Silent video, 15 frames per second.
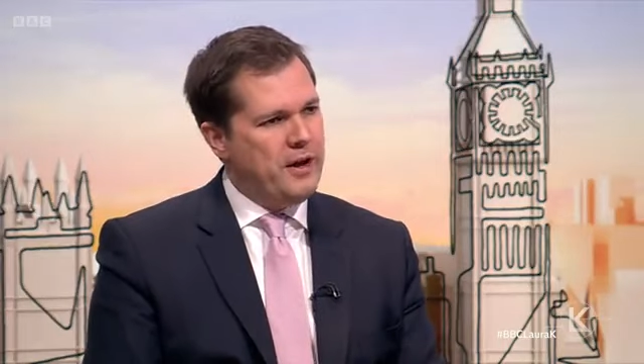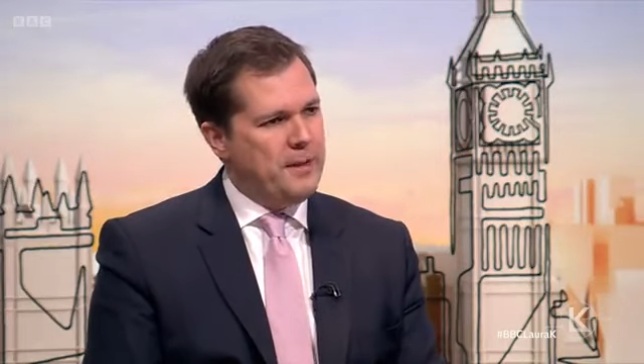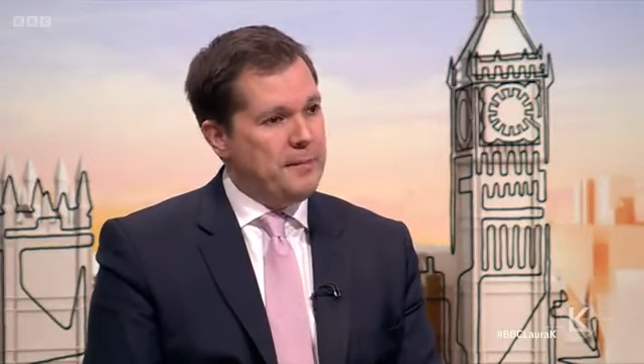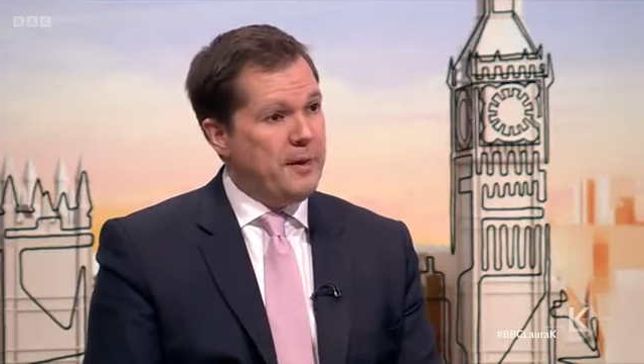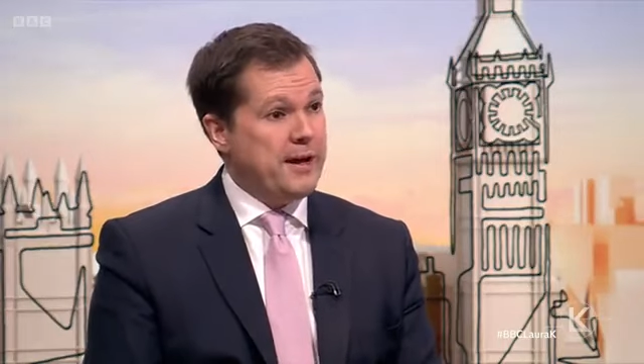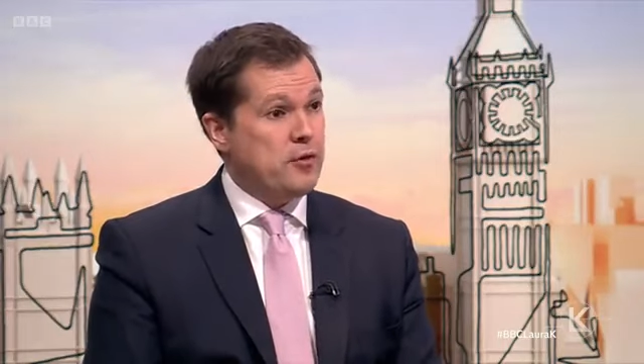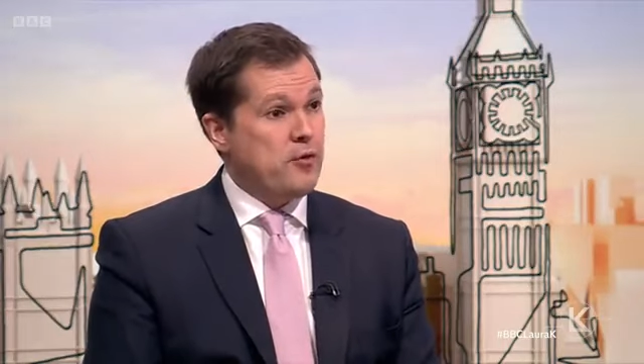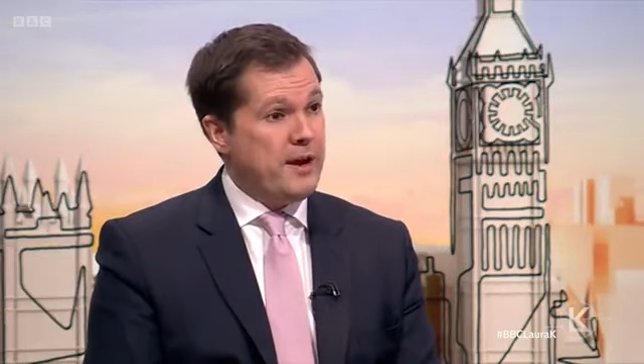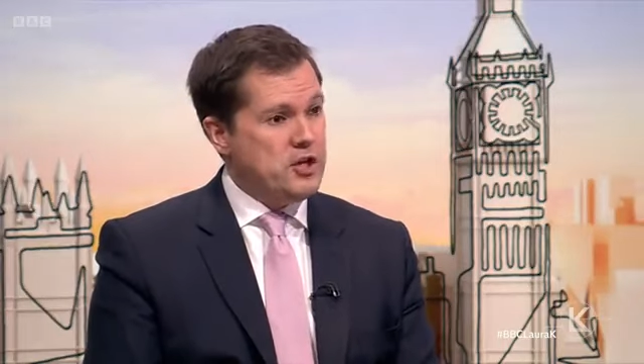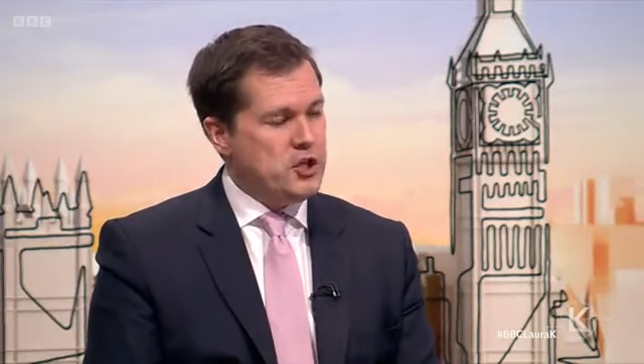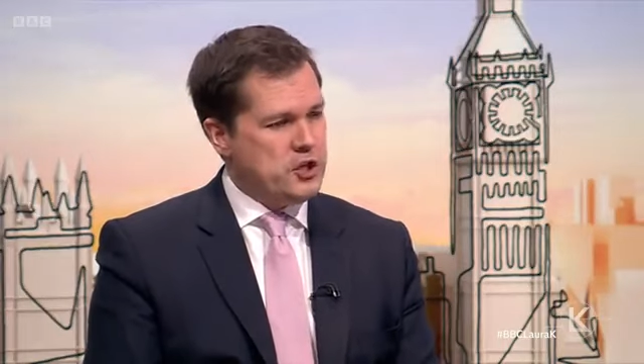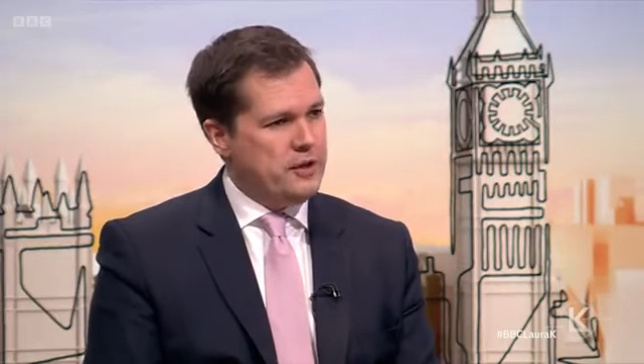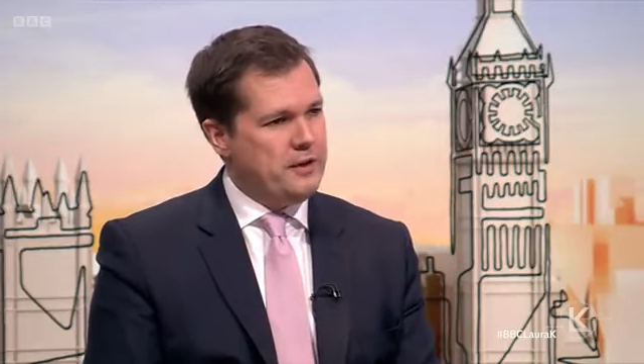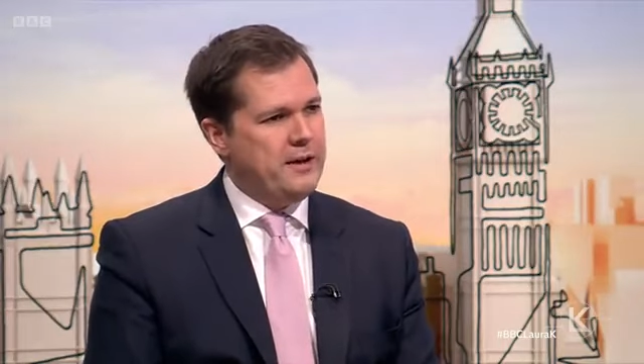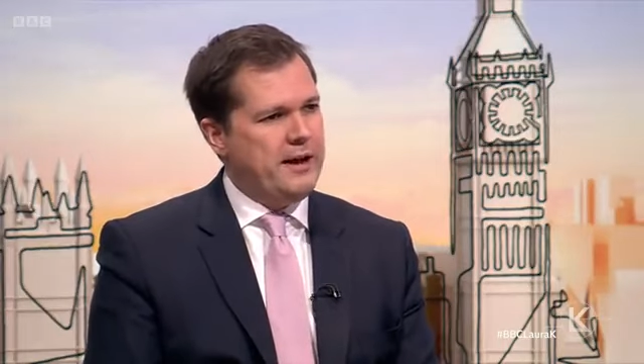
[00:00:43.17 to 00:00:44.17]

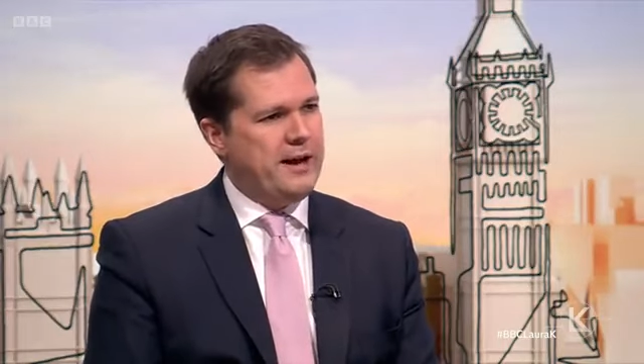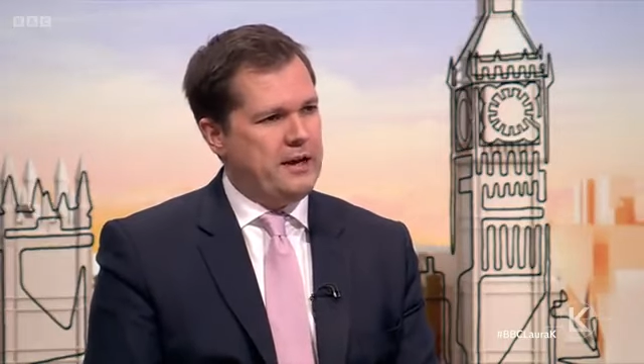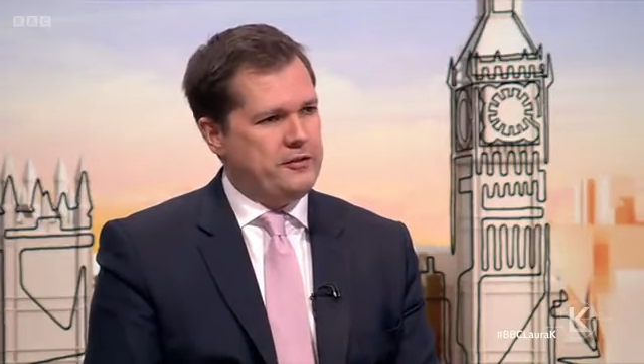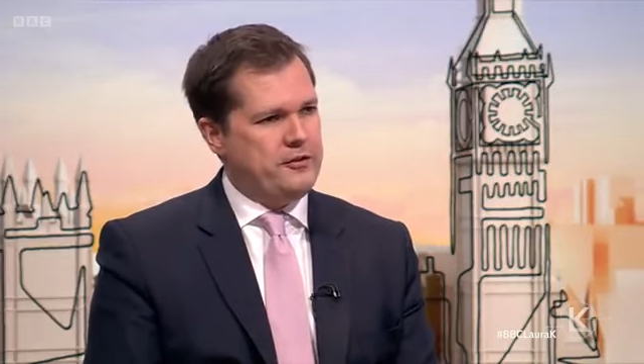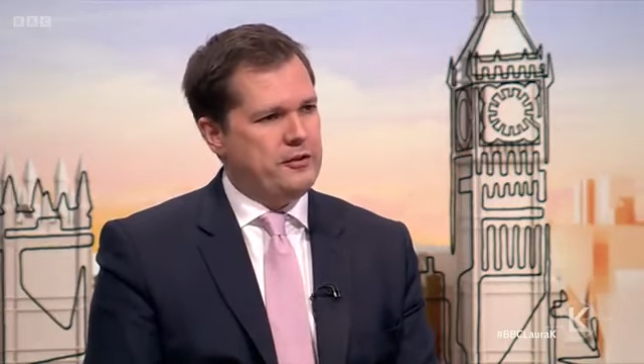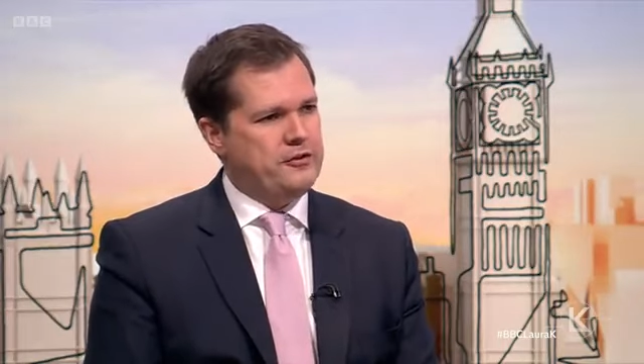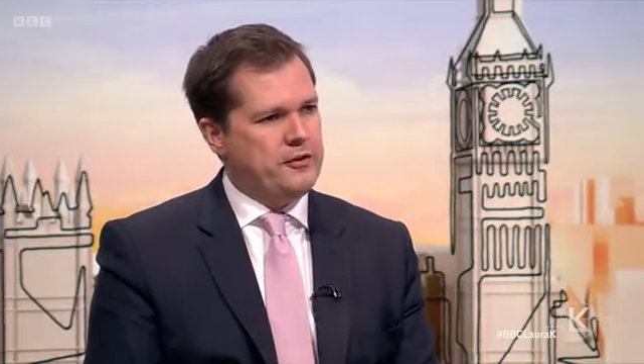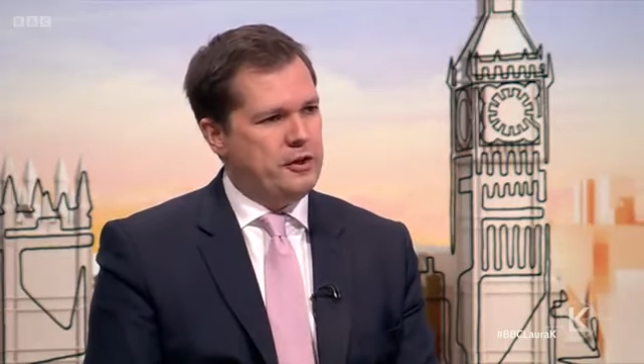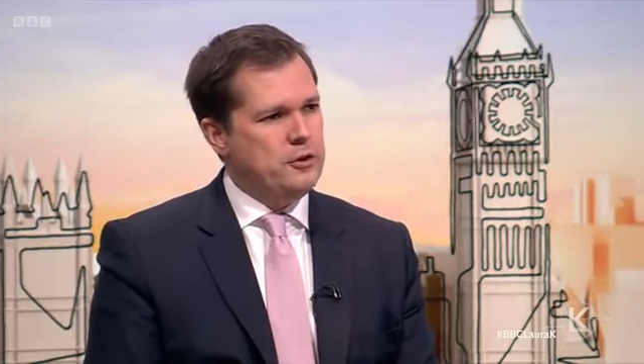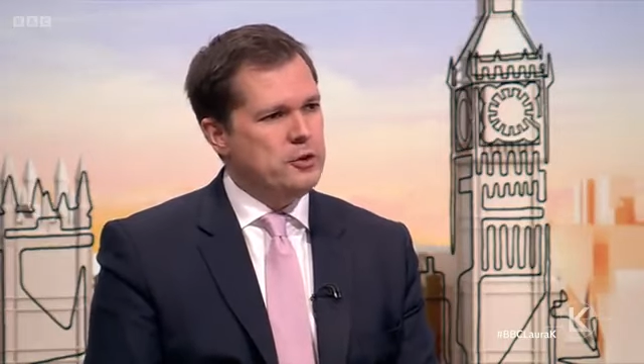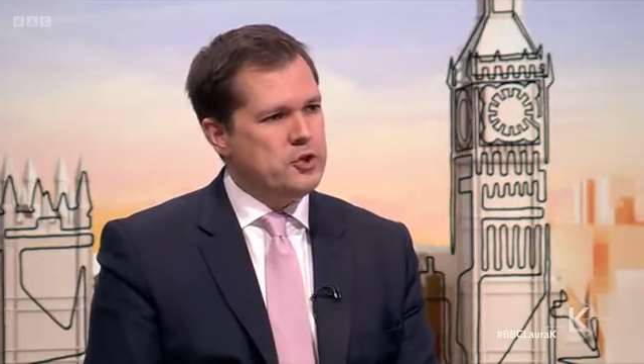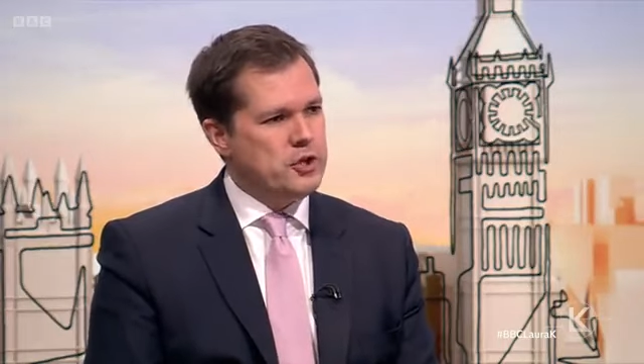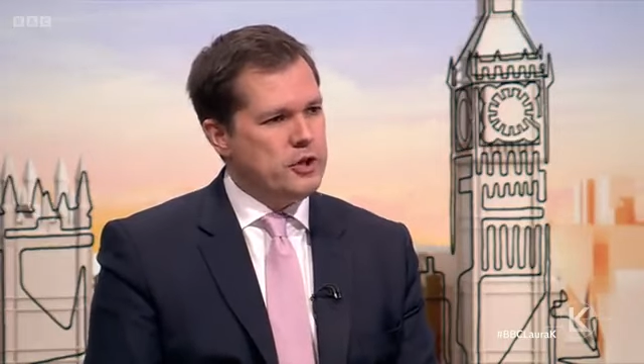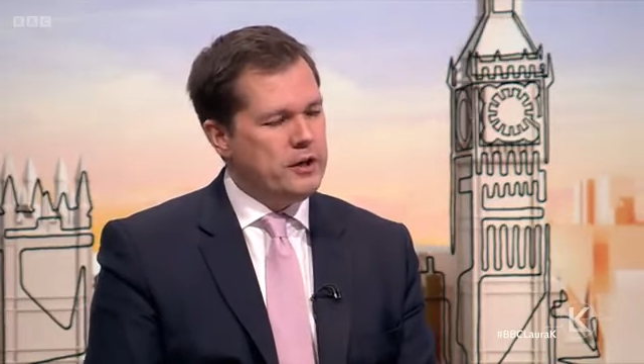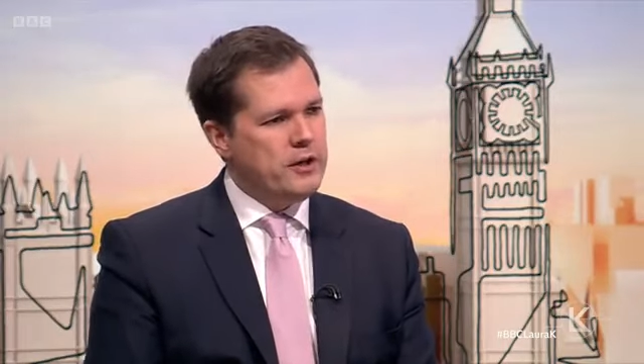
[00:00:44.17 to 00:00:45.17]
migration as the
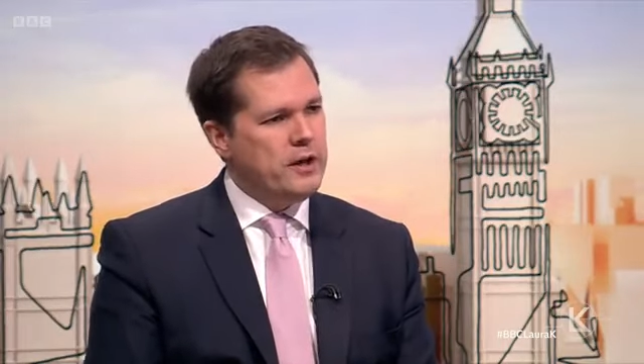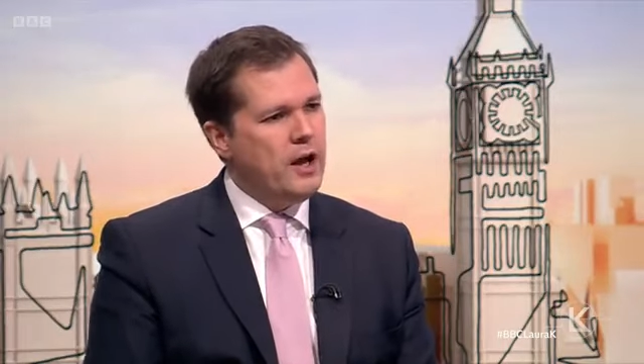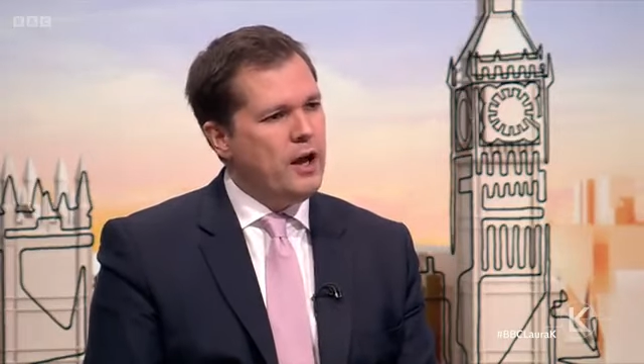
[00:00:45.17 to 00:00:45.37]
solution.